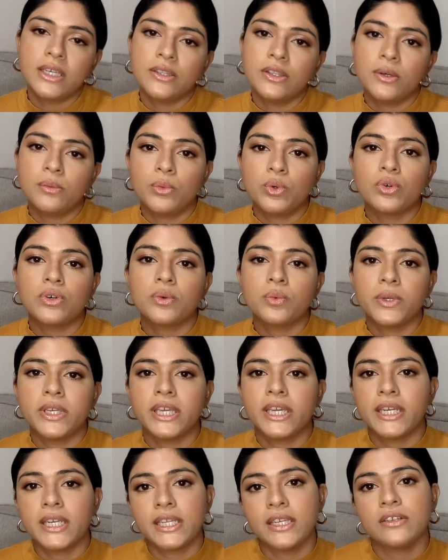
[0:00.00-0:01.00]
the more we
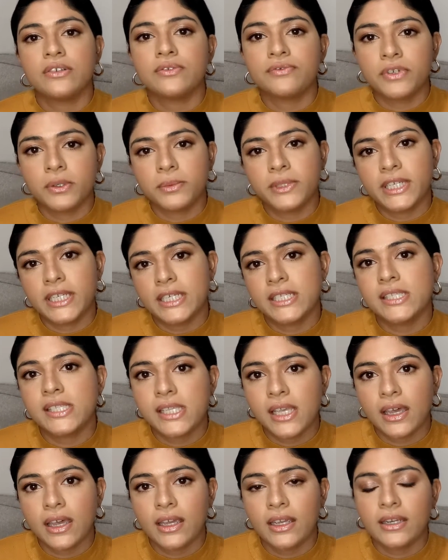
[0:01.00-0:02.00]
can heal from the
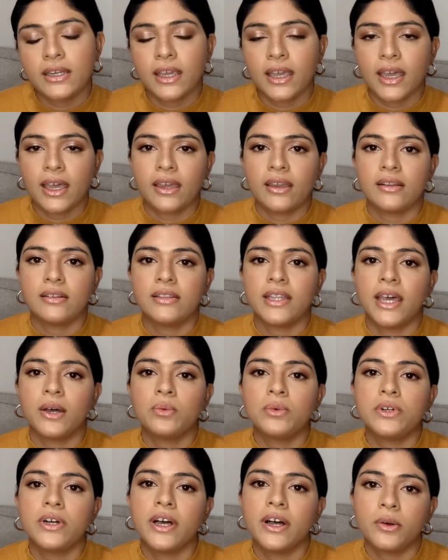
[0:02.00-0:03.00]
inside, and that
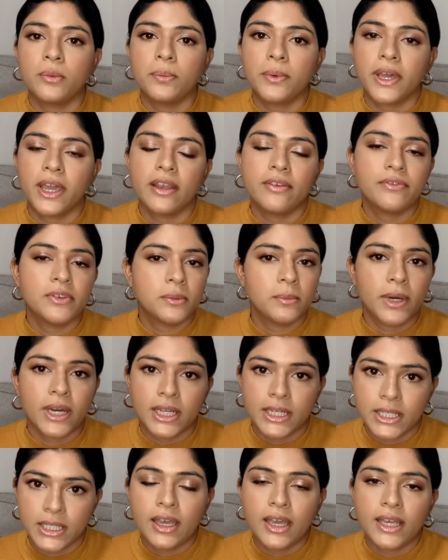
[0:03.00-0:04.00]
will help
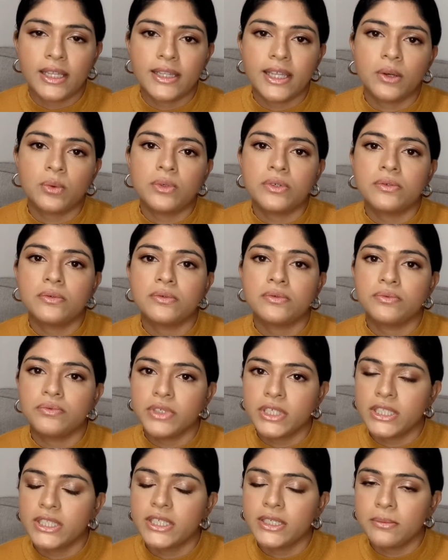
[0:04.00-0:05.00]
everybody, and that will
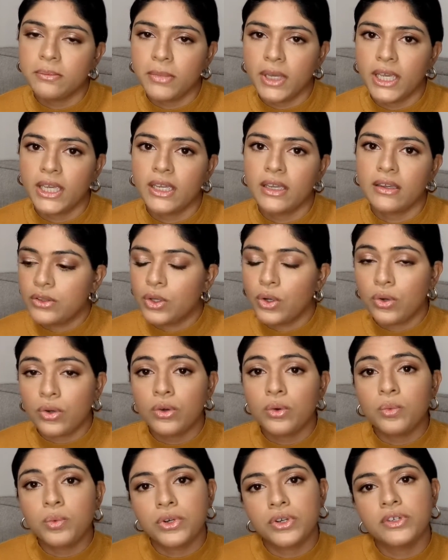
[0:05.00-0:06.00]
really make the
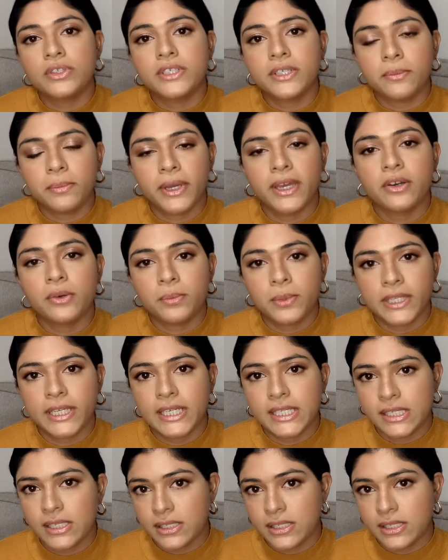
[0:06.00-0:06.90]
whole world a better place,